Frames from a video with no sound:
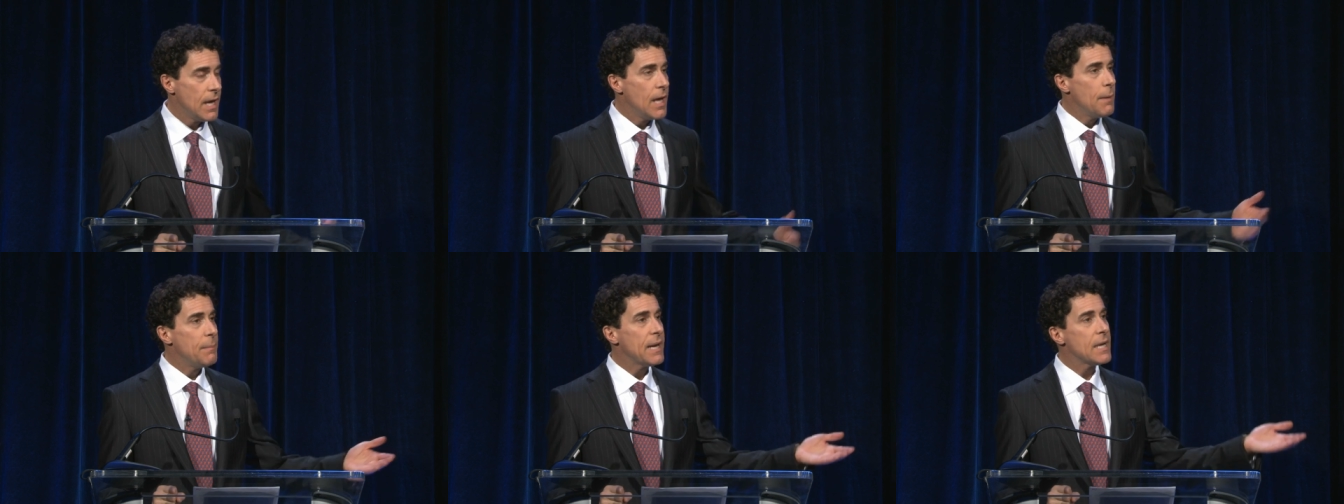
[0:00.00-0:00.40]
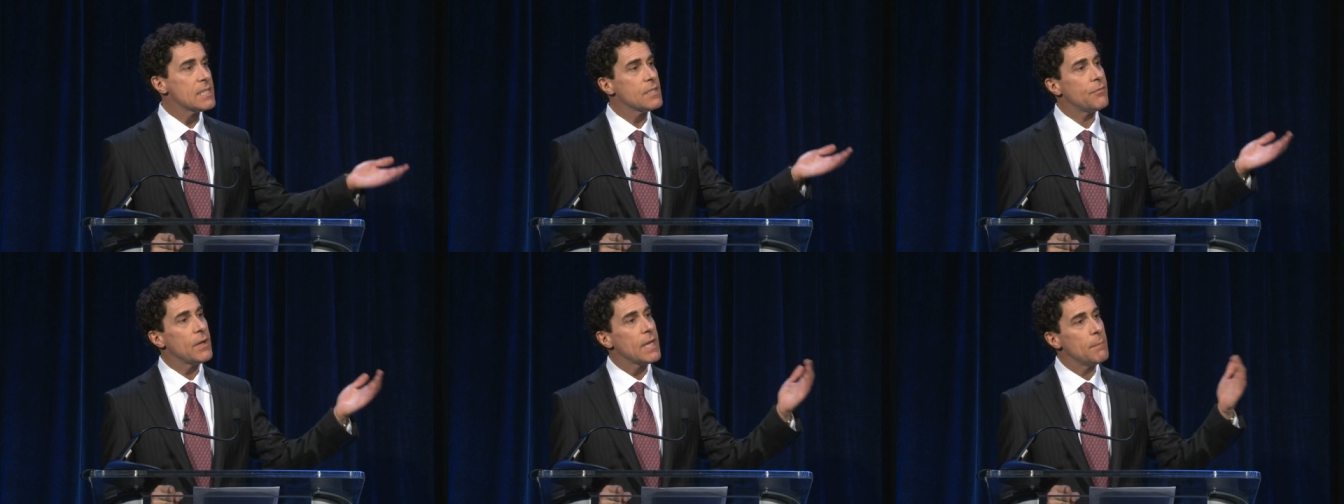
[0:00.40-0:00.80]
Because
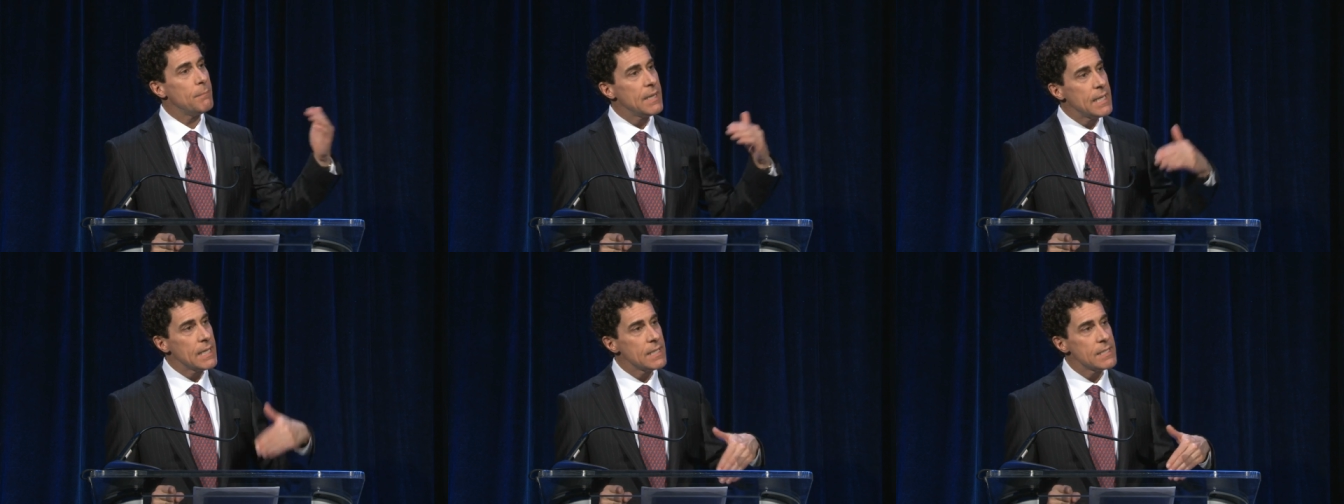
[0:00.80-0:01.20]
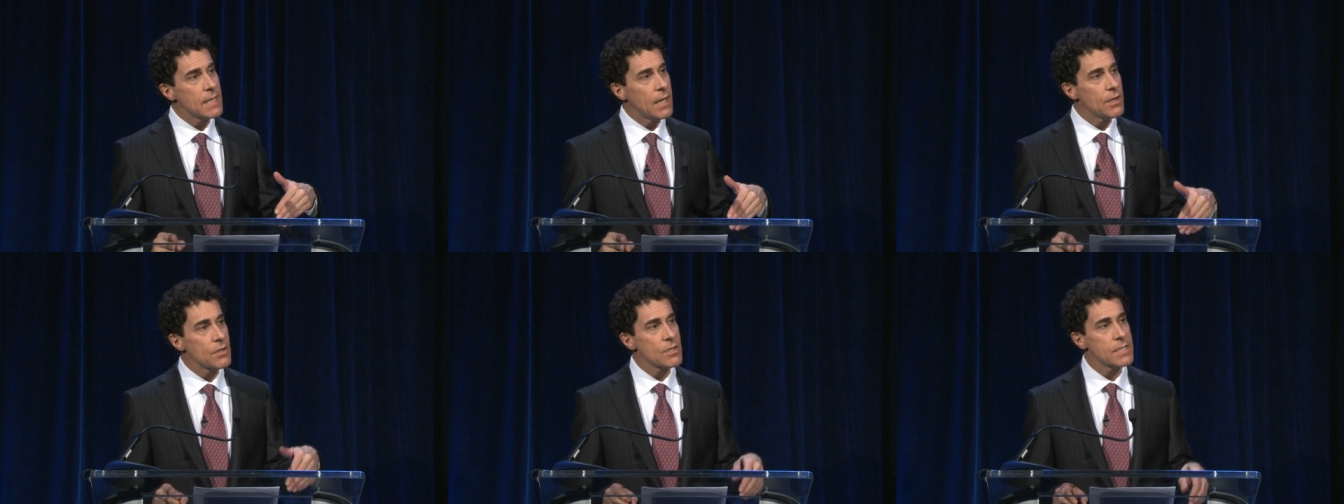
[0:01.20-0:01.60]
if we can begin to
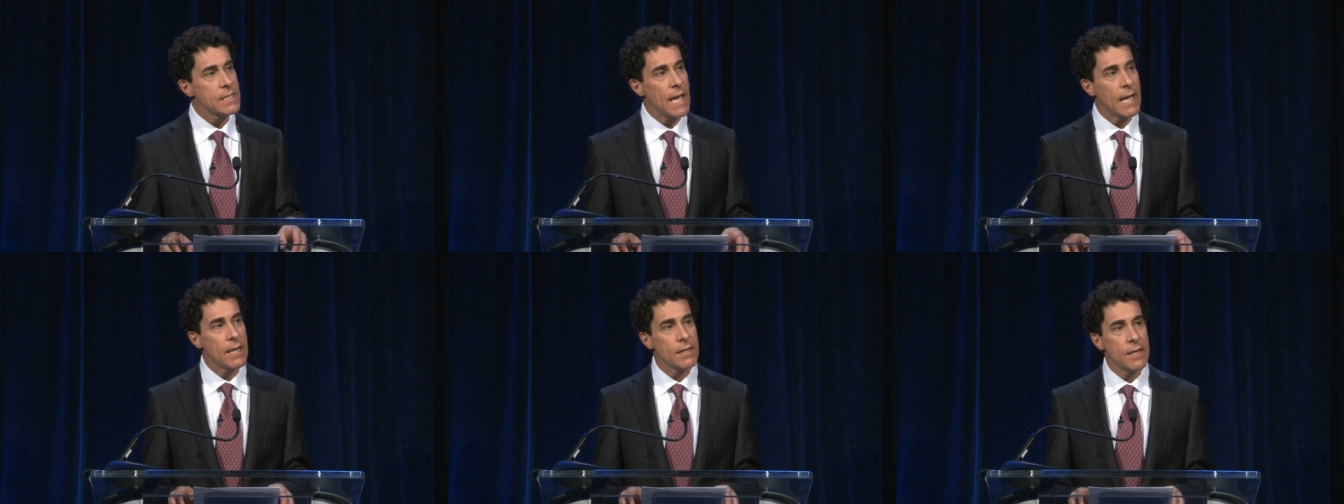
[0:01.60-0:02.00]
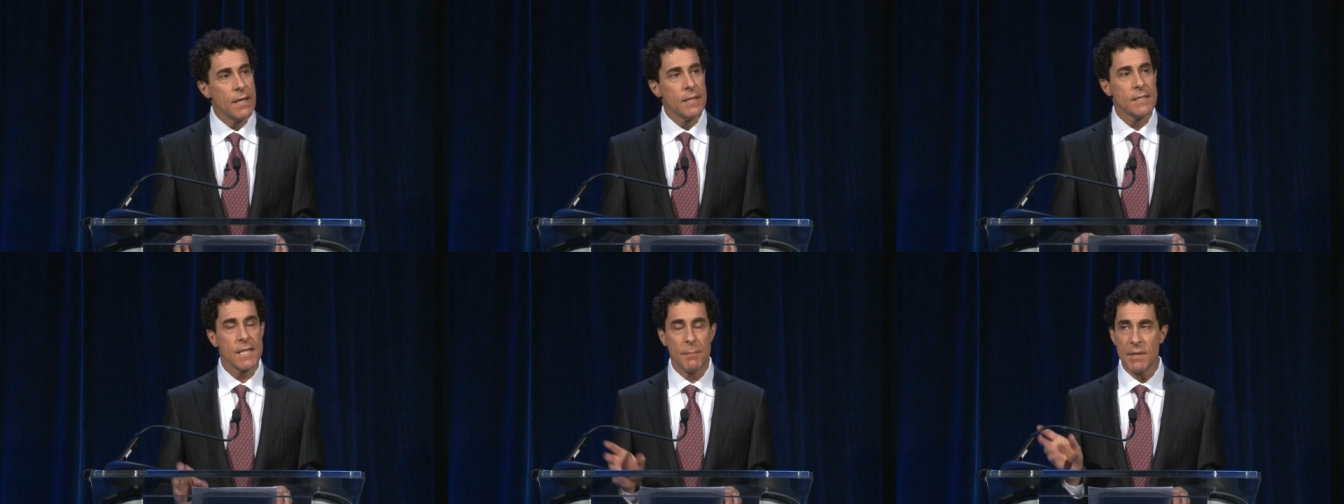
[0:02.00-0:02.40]
understand
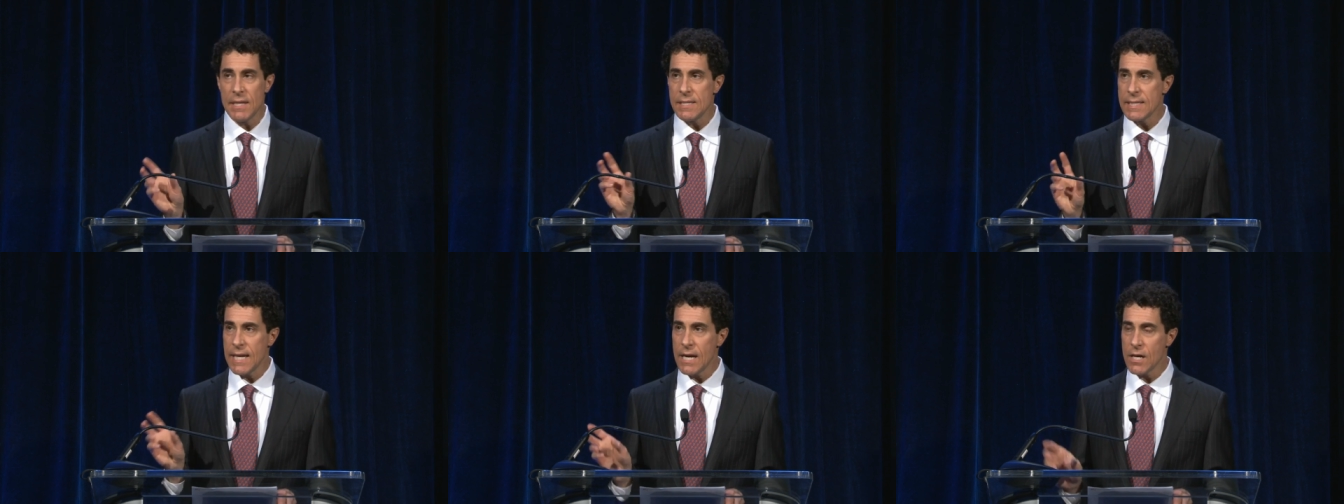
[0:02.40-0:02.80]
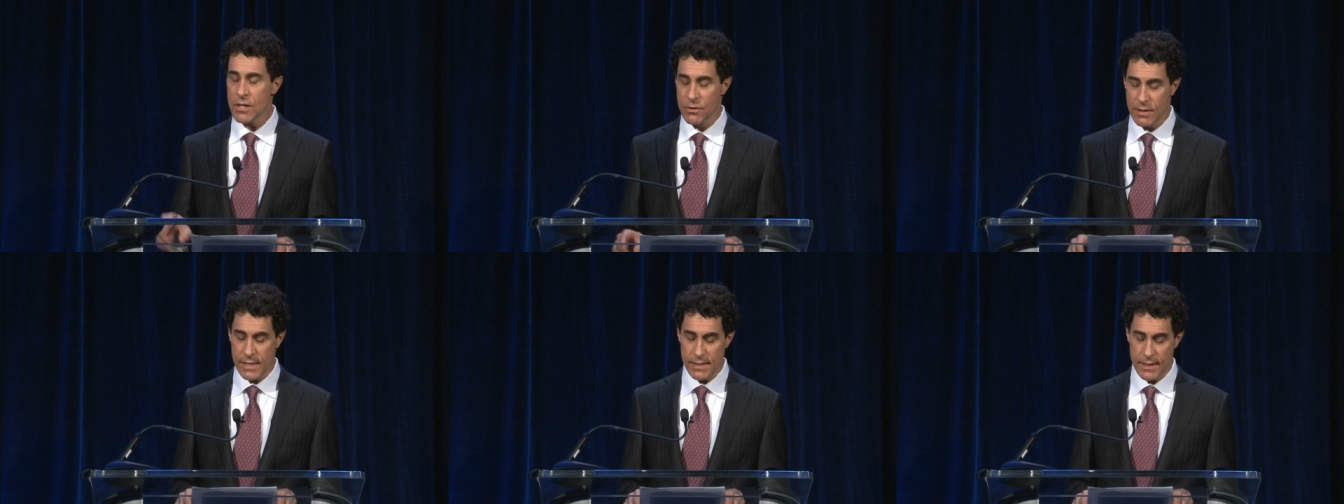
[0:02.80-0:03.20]
some of these
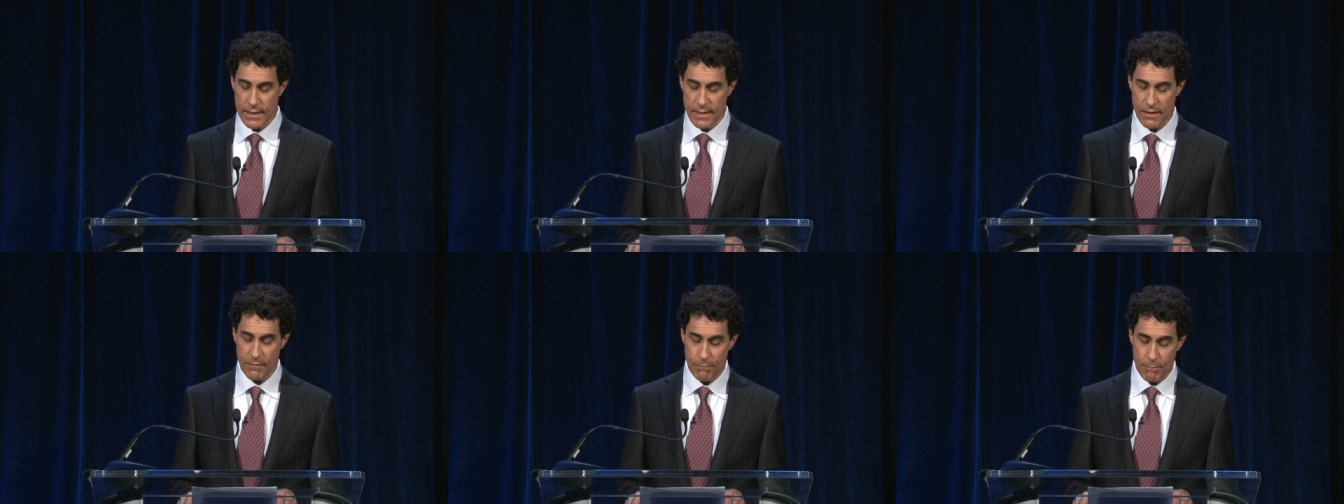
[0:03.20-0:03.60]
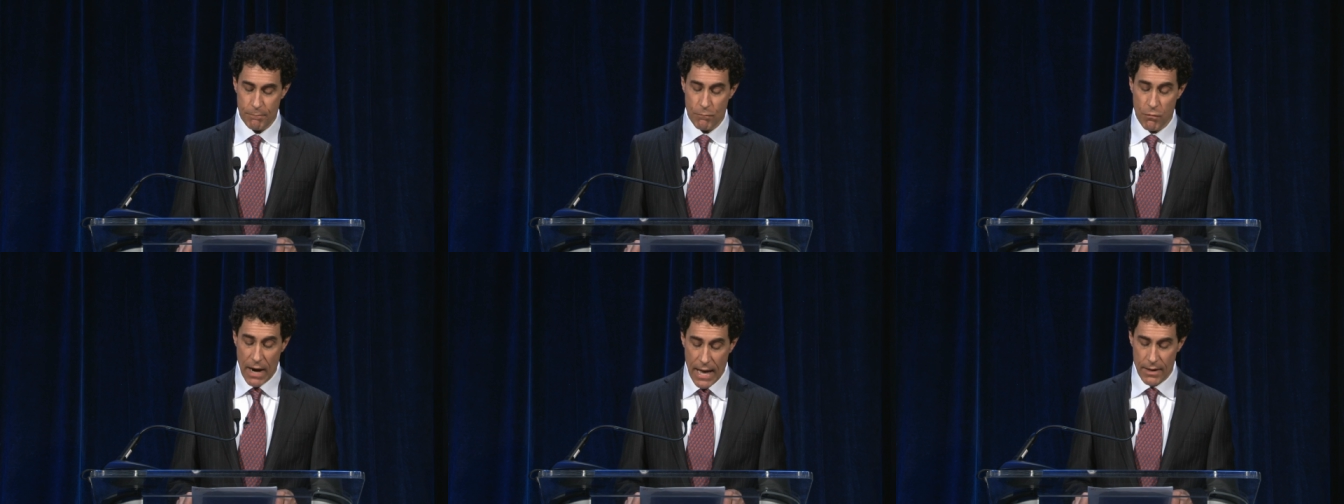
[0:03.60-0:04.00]
characteristics of
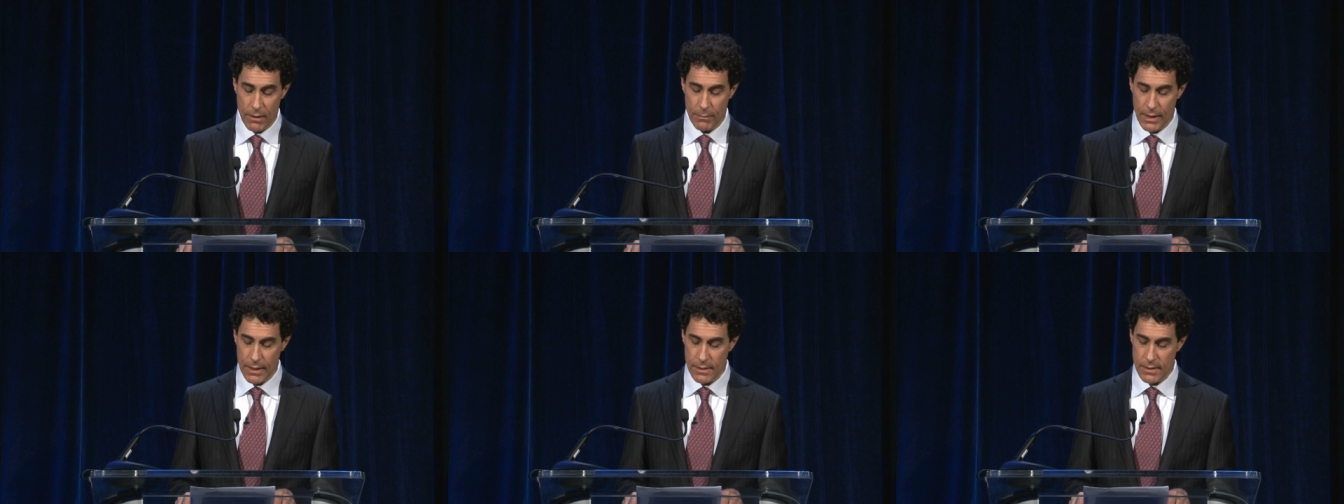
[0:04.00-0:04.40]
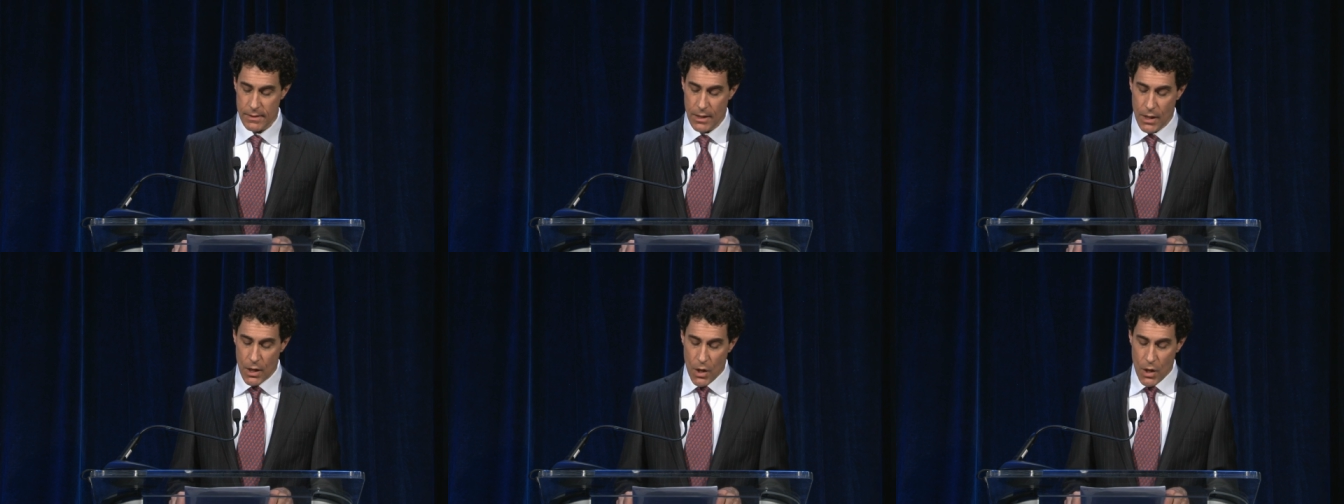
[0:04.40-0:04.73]
randomness,